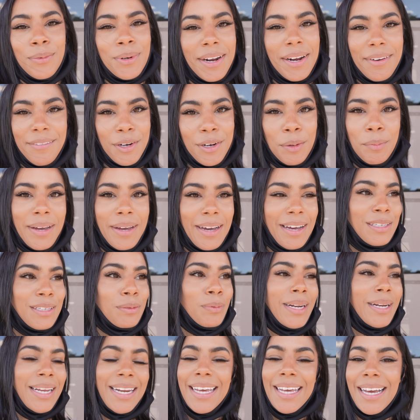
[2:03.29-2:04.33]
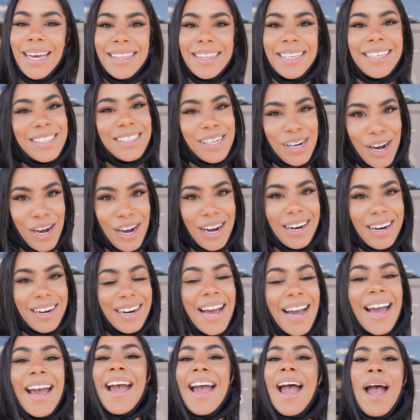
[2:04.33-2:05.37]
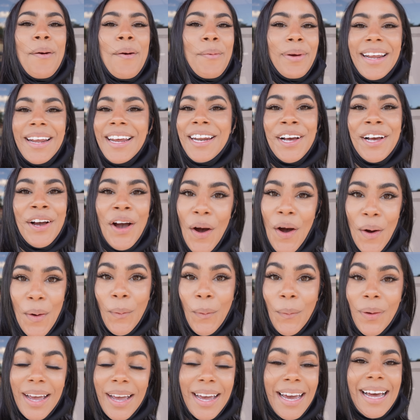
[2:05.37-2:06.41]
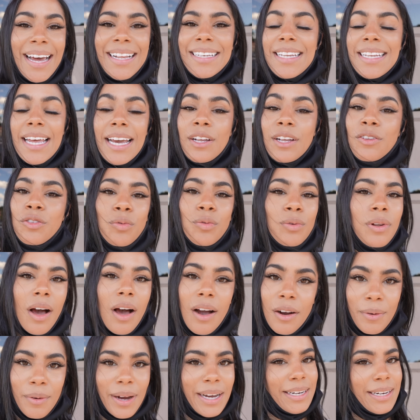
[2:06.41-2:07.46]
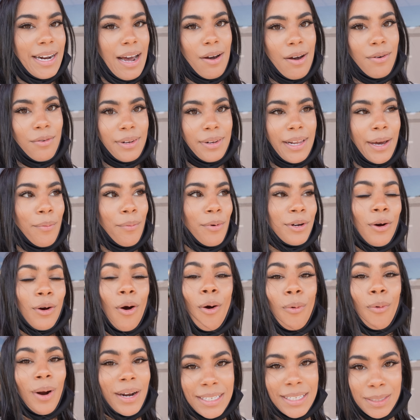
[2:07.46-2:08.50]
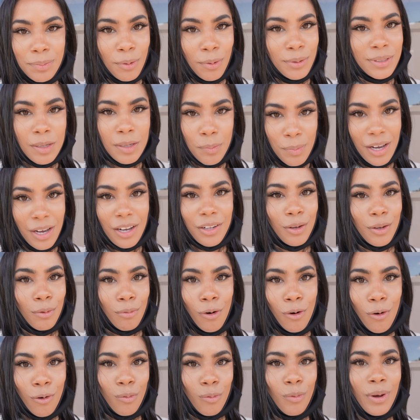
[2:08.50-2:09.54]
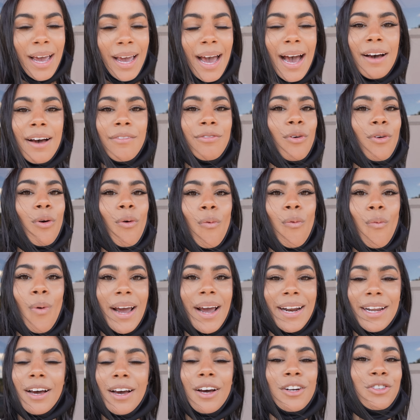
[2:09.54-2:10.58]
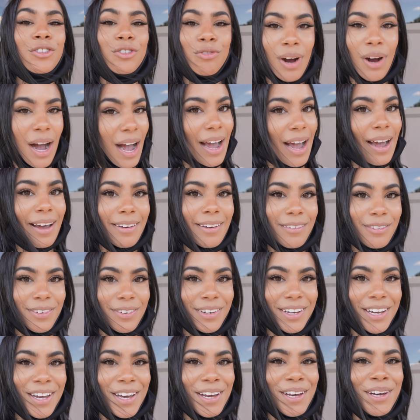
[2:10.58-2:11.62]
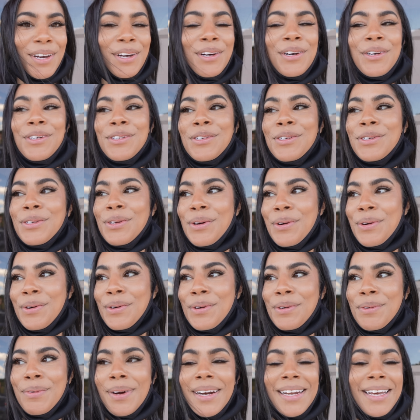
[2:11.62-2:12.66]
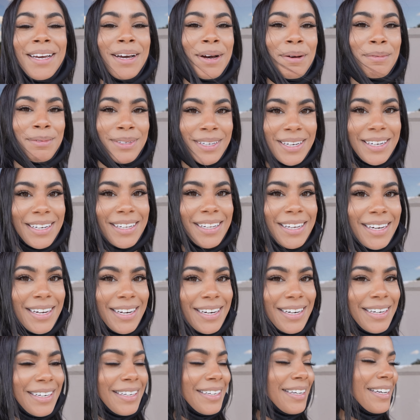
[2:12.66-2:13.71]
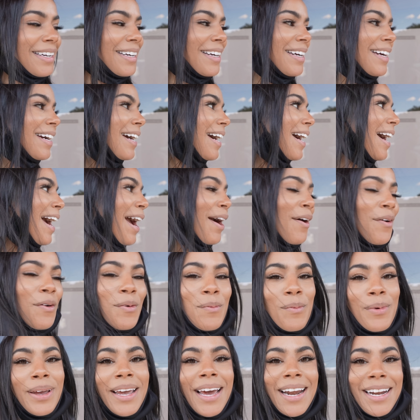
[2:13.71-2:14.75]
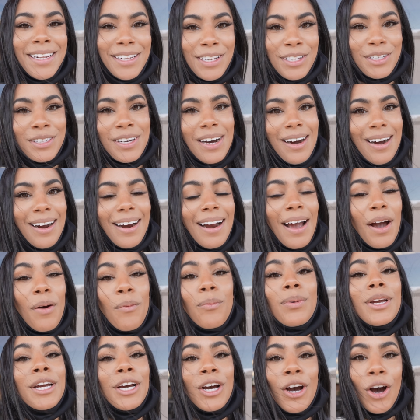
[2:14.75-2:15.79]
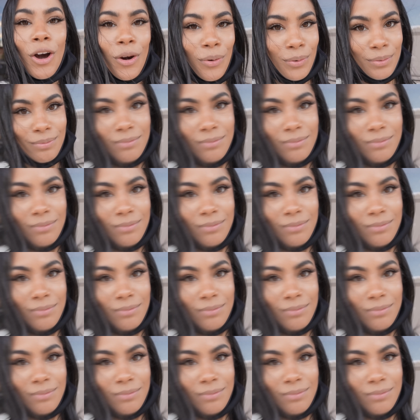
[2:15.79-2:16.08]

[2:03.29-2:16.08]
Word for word: whatever because we need to get this car and we need to go. It's taking too long right now. Like we're already supposed to be on the road. We have white a drive. So when he comes out of there, I hope we get in this car and we go.